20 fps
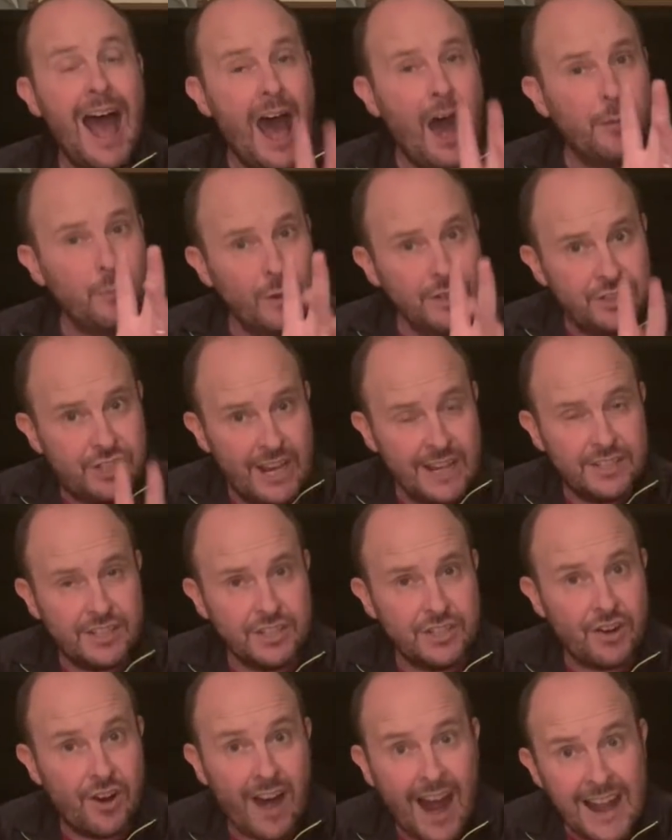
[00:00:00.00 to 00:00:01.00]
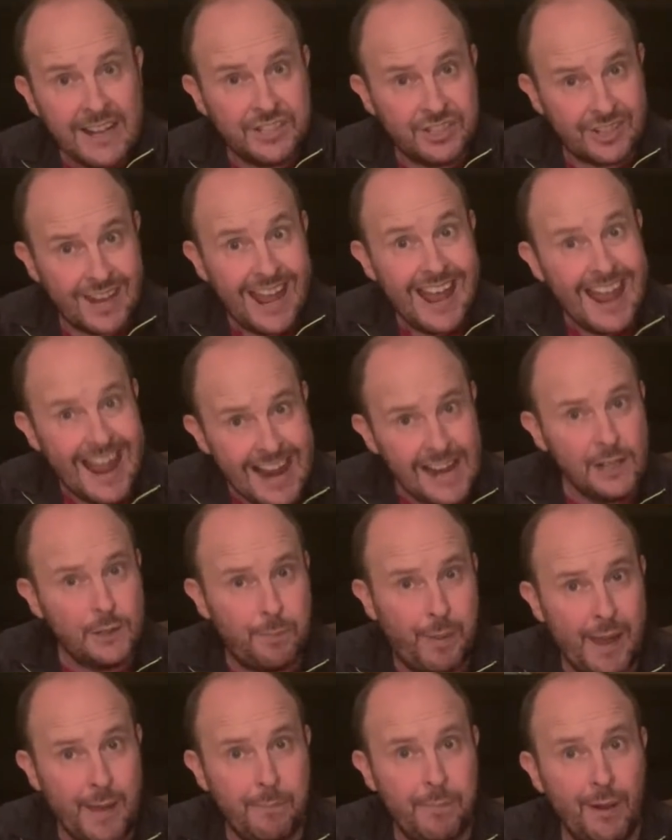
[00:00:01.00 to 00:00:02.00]
And when Jesus Christ
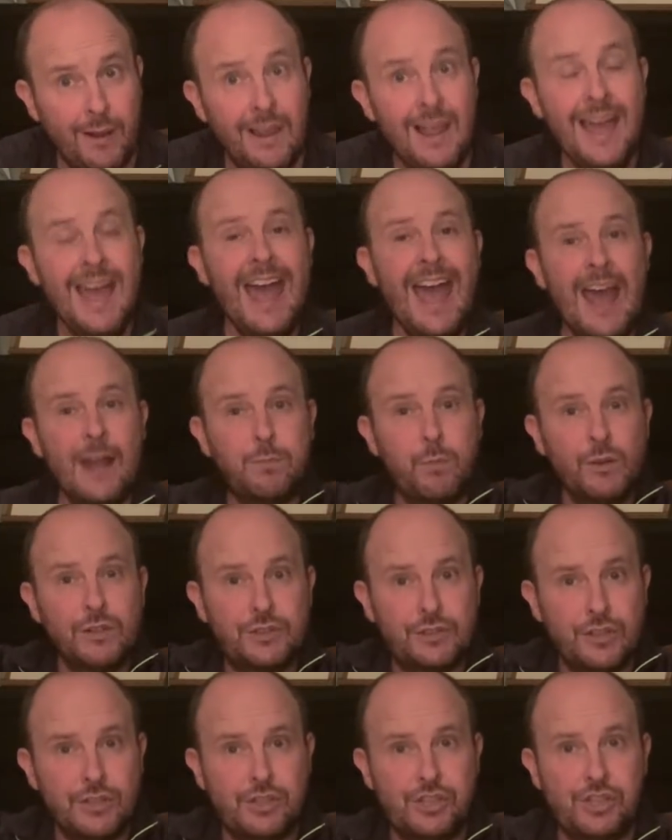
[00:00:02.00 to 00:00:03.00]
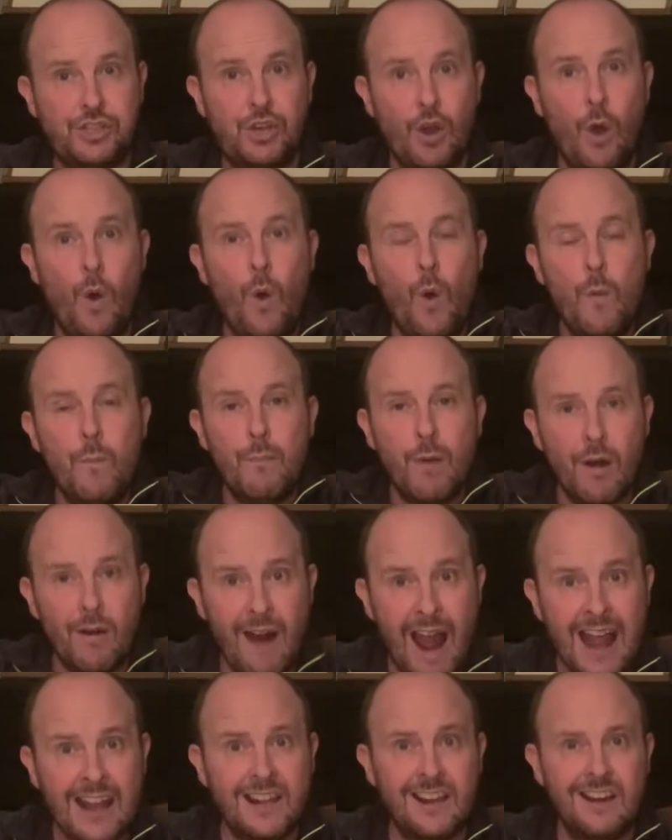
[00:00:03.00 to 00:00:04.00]
healed people, it was to show
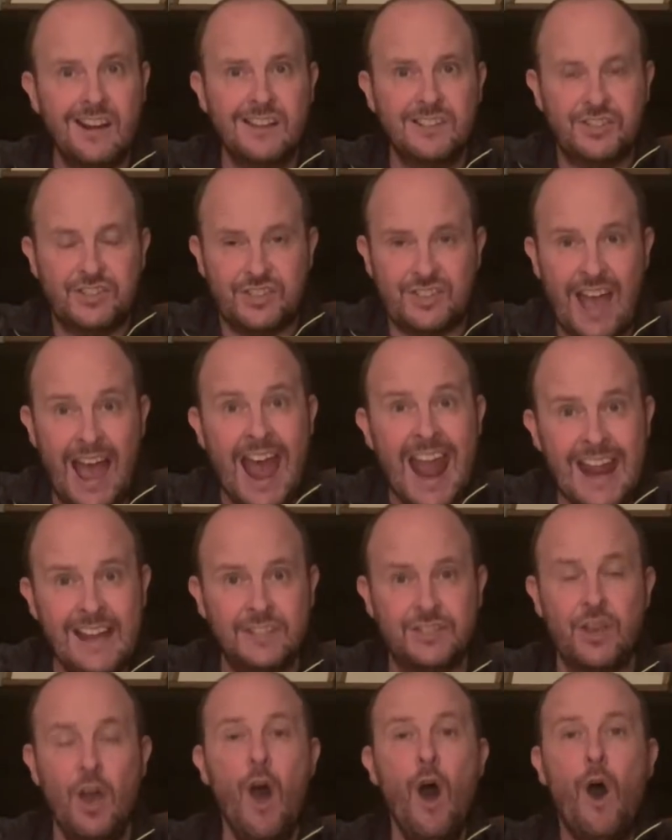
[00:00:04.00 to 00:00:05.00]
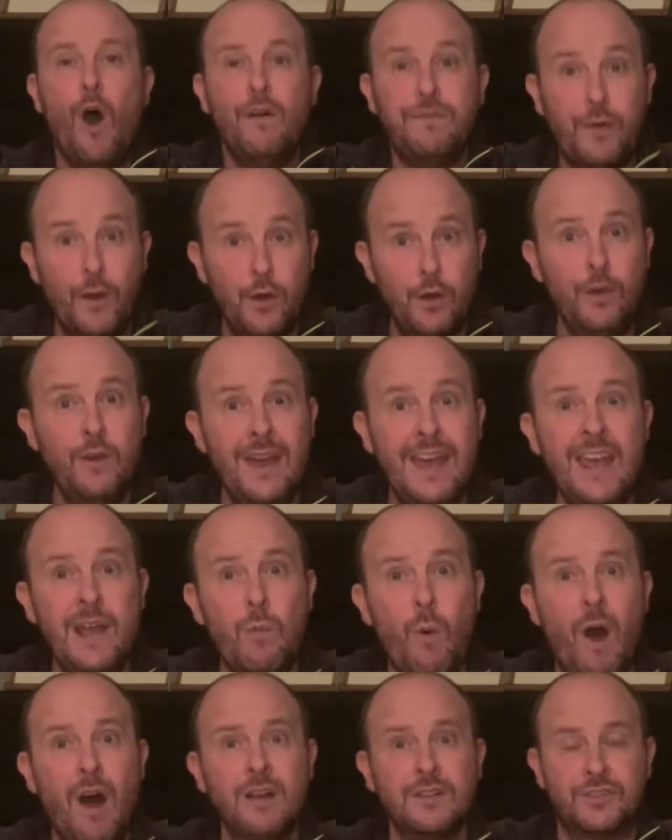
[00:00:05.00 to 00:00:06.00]
miraculous signs of who He
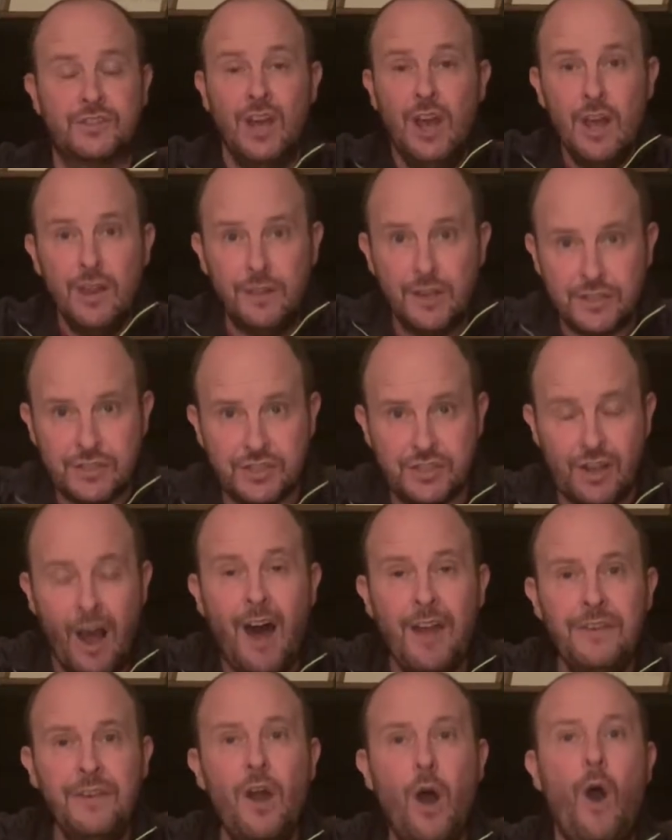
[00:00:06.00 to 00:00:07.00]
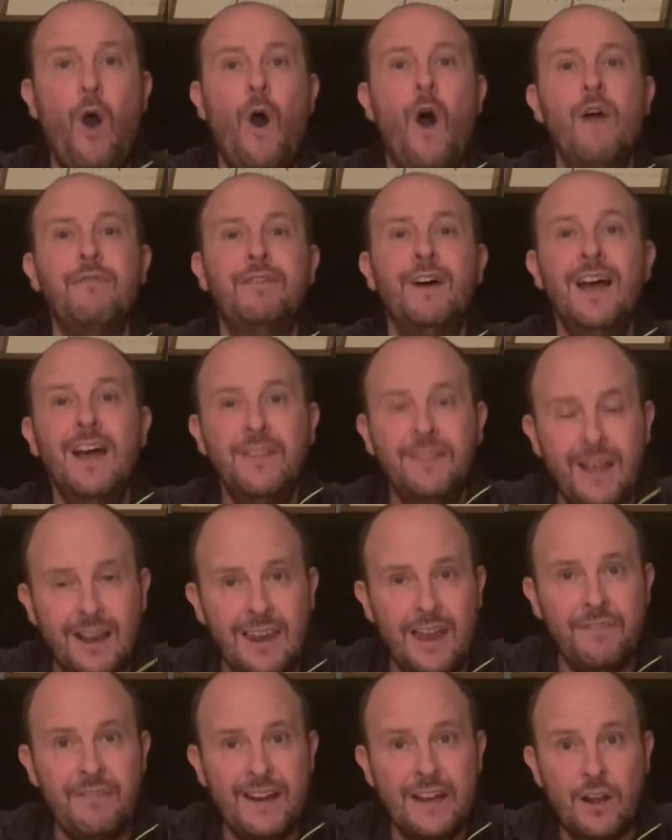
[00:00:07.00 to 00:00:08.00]
was, the Son of the
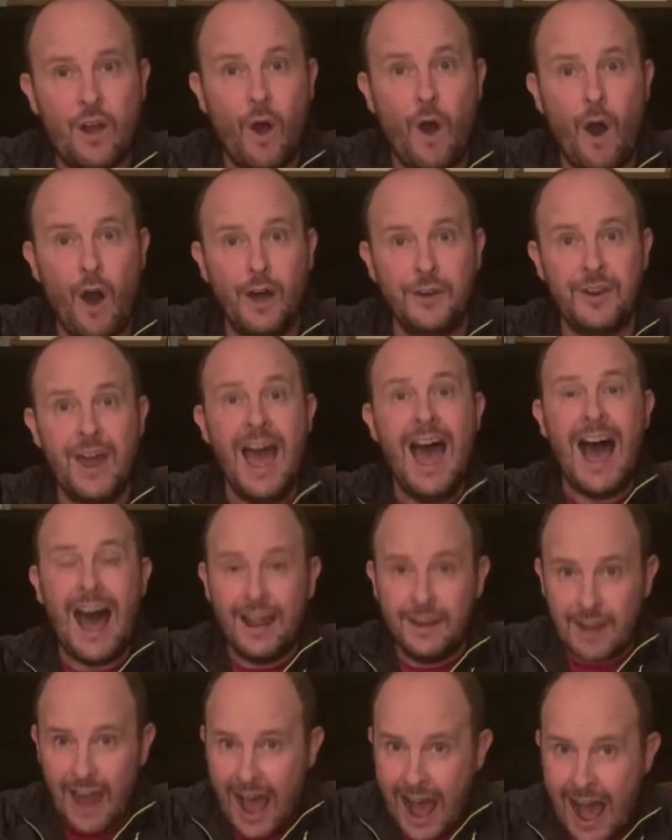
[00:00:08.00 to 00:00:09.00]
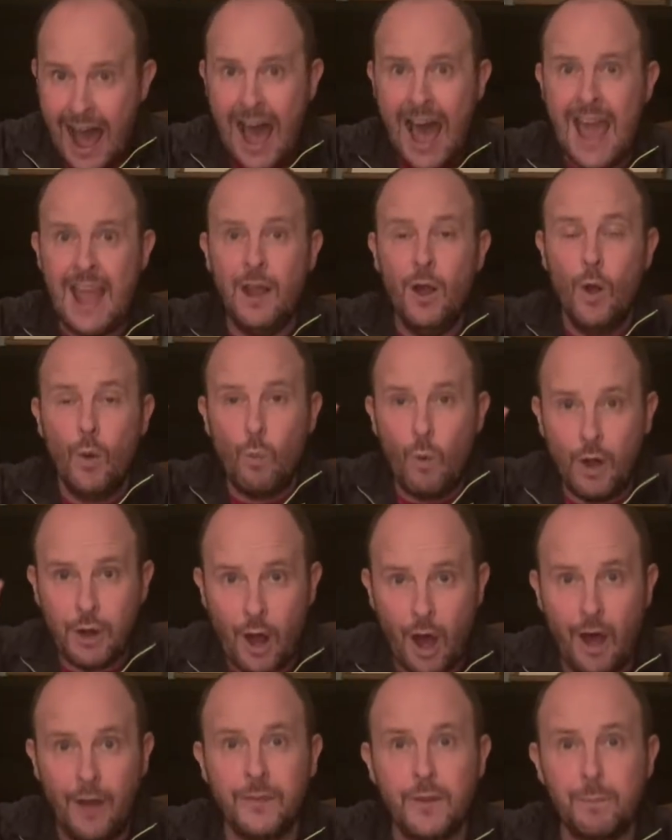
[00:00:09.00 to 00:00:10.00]
living God. And I
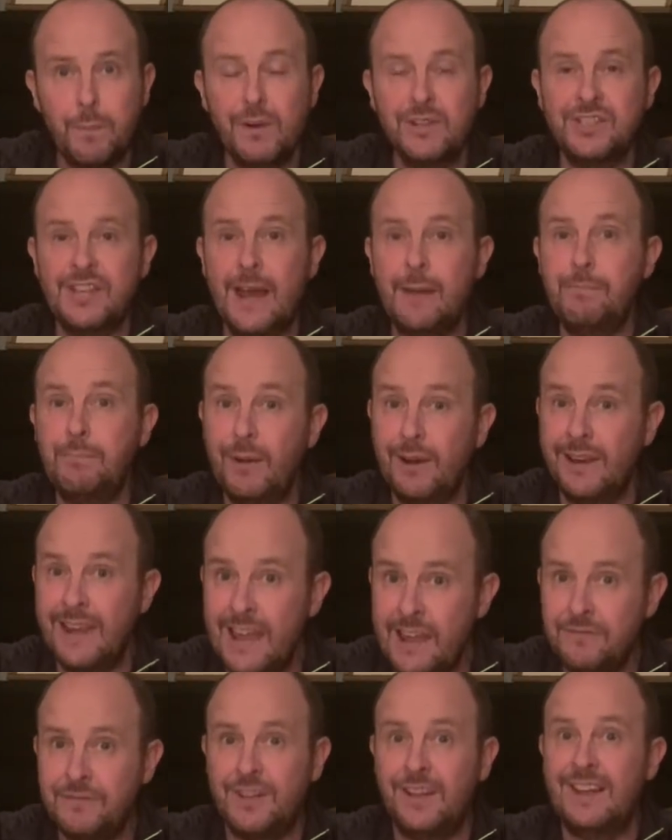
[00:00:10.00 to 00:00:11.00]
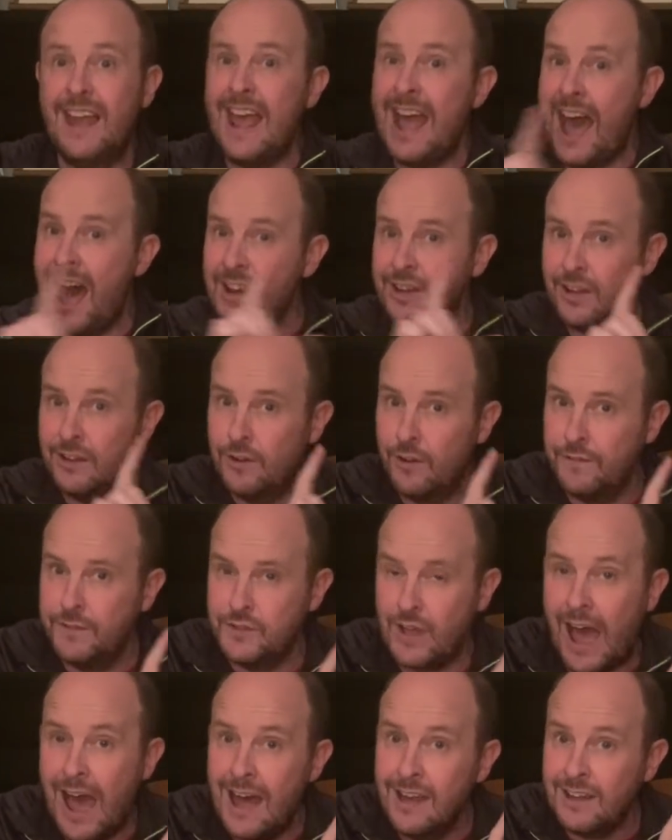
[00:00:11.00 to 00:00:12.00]
100% believe today and
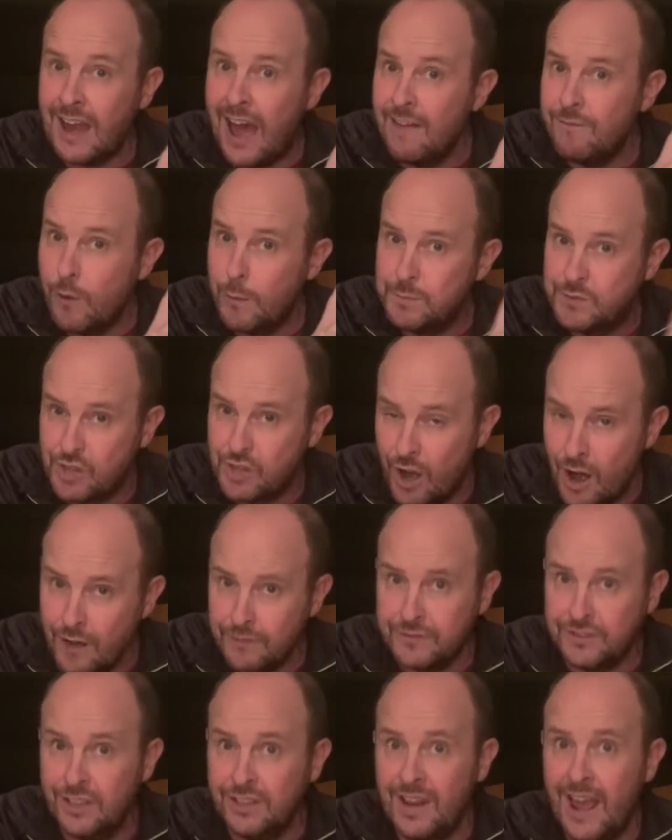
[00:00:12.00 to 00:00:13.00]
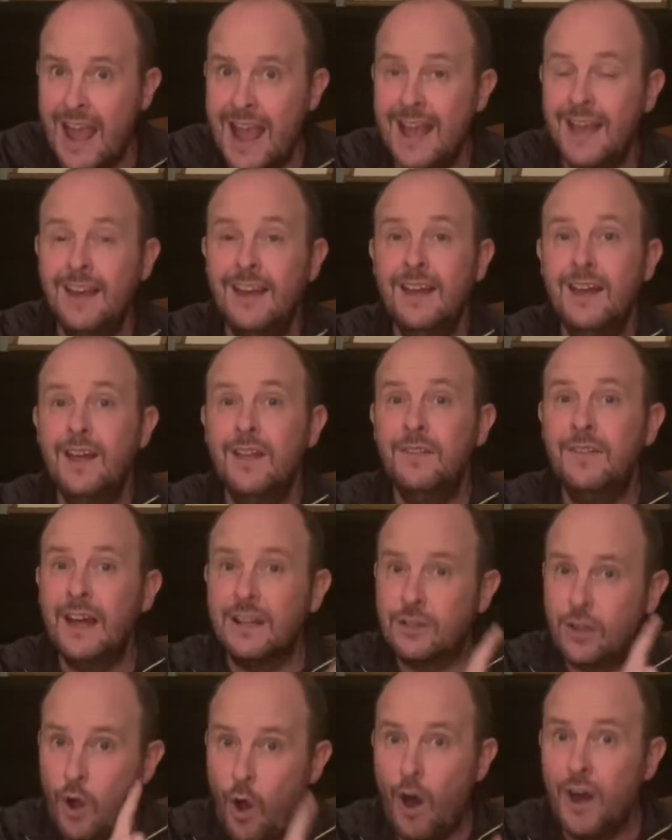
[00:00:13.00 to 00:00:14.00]
have observed today
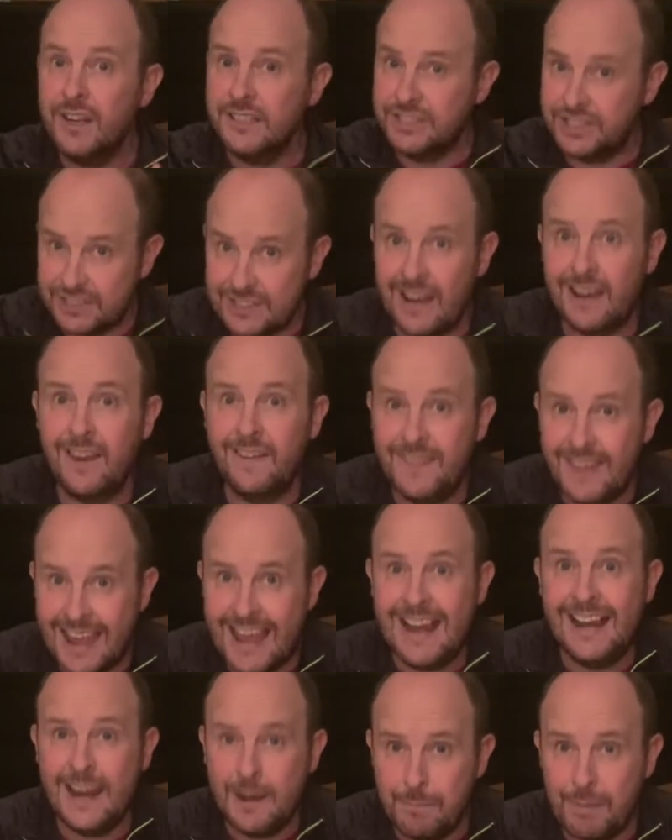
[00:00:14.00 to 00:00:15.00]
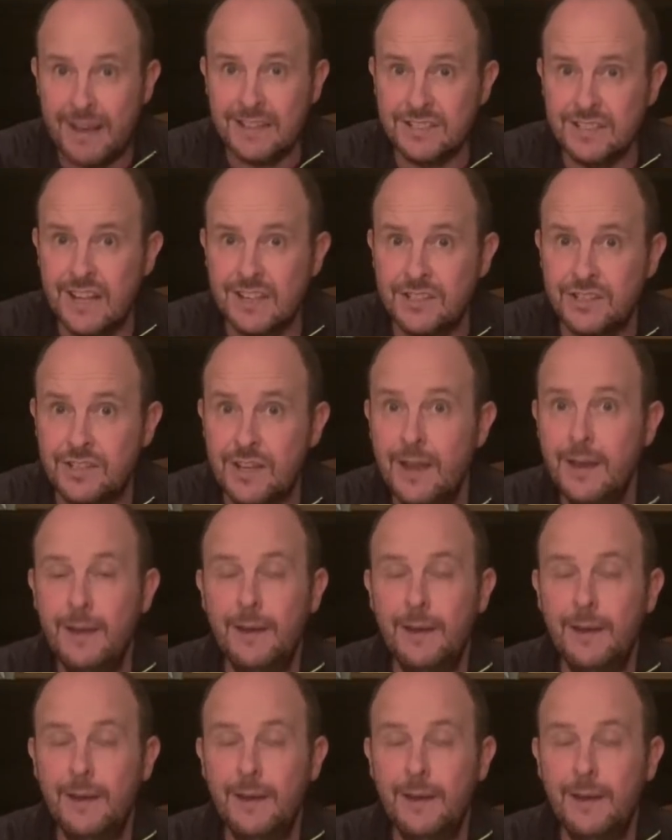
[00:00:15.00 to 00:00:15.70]
that God is still in the healing business.